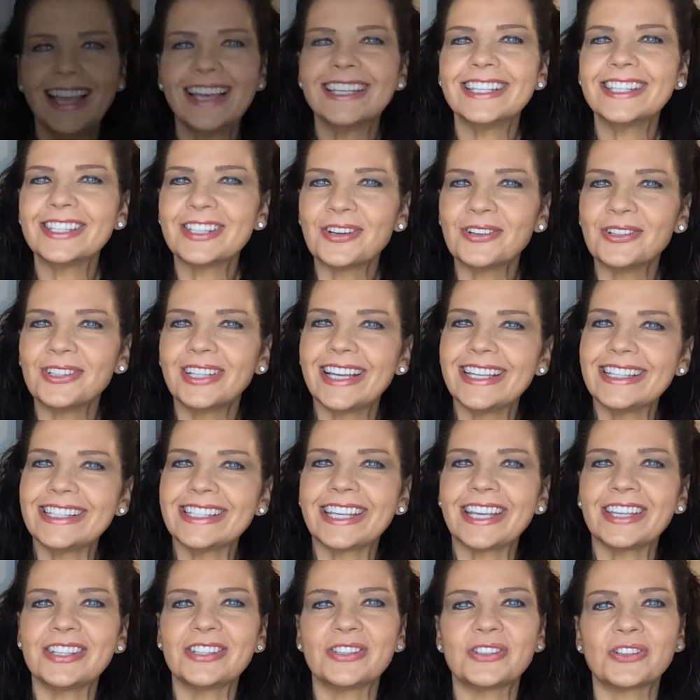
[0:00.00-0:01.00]
So let's
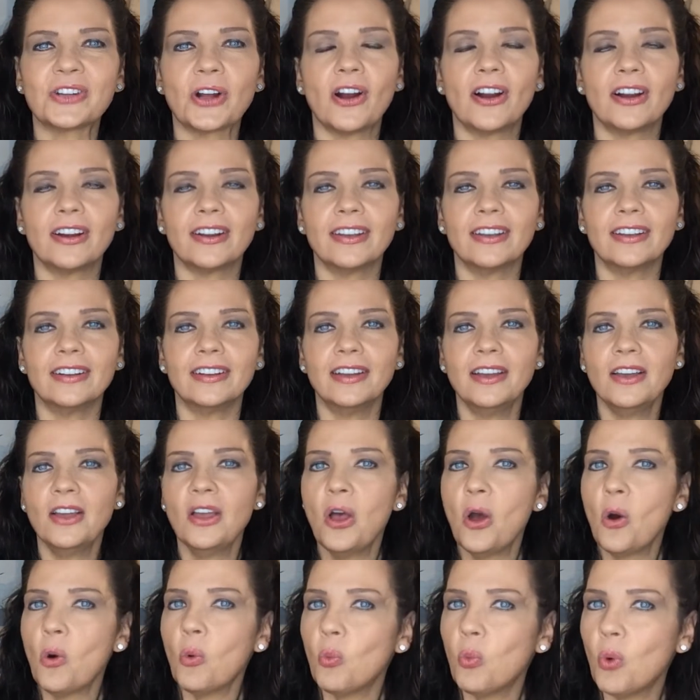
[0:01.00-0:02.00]
get started.
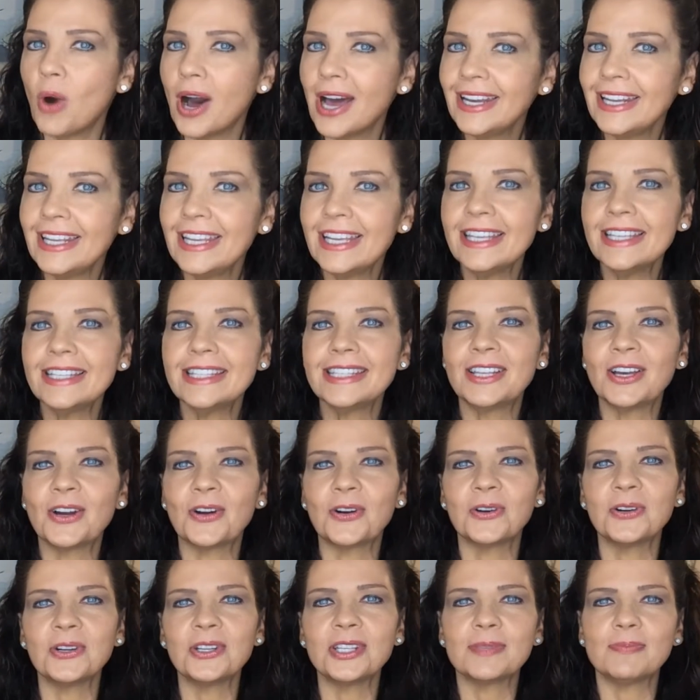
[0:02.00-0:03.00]
What is
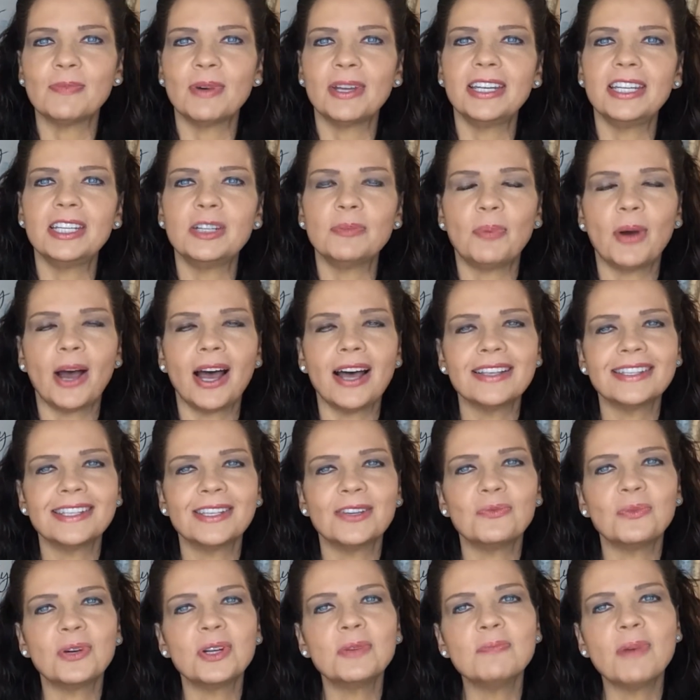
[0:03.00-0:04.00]
the earnest money
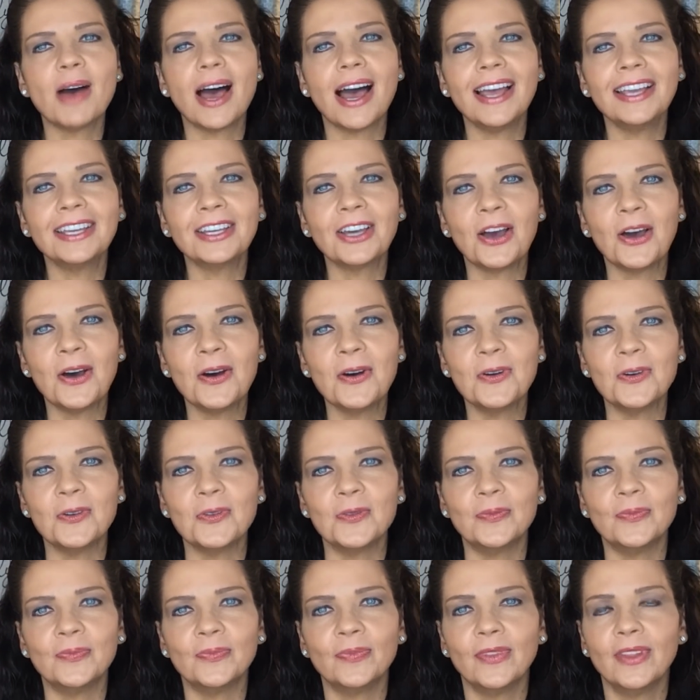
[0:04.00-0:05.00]
deposit when buying a
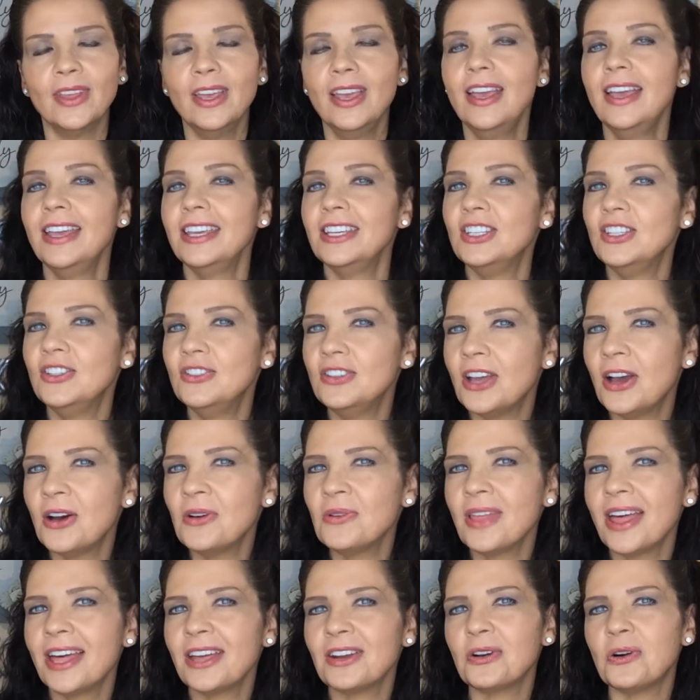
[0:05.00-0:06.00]
home? You
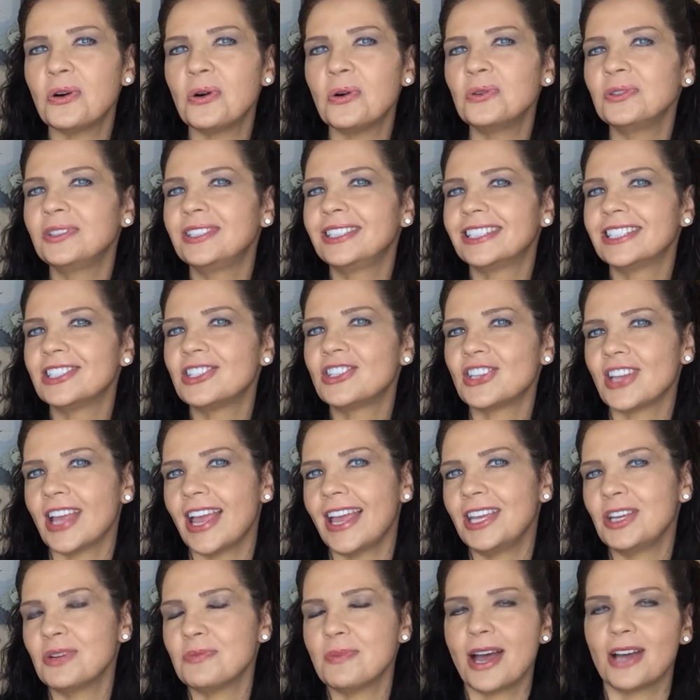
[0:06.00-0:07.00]
know that old
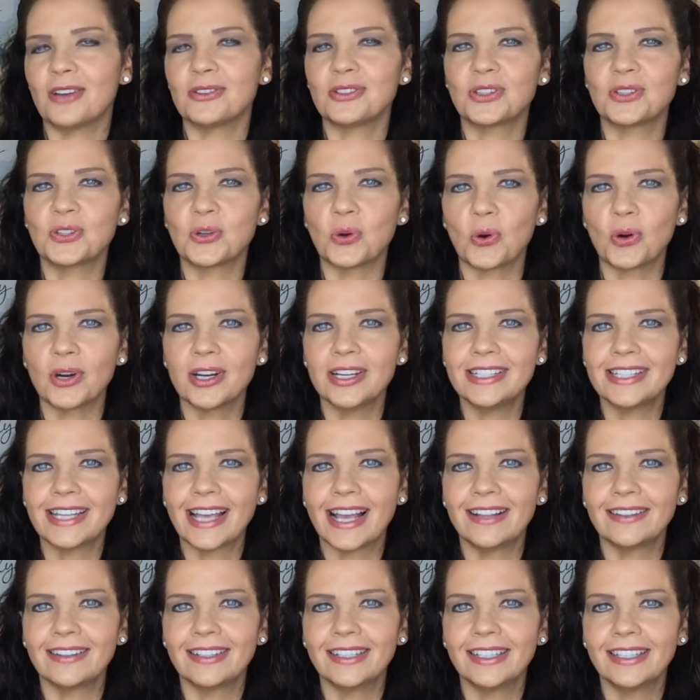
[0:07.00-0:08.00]
cliche about
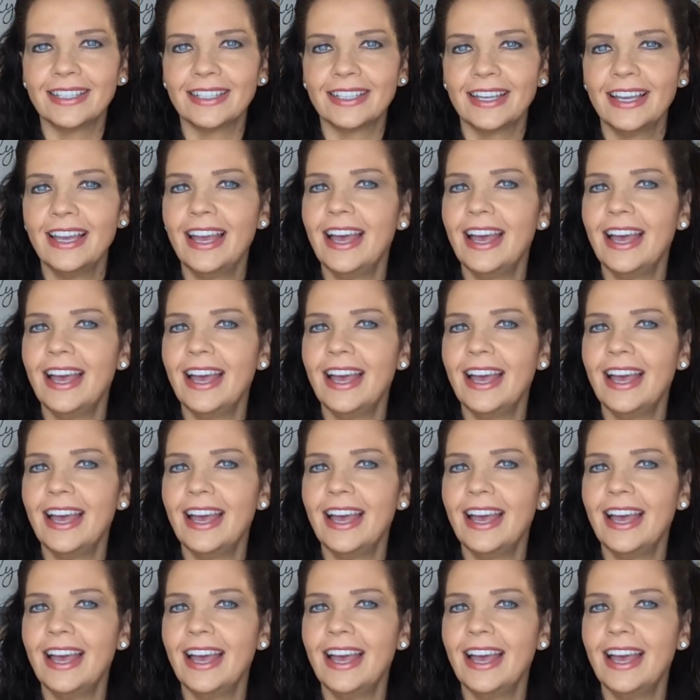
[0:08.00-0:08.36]
storytelling,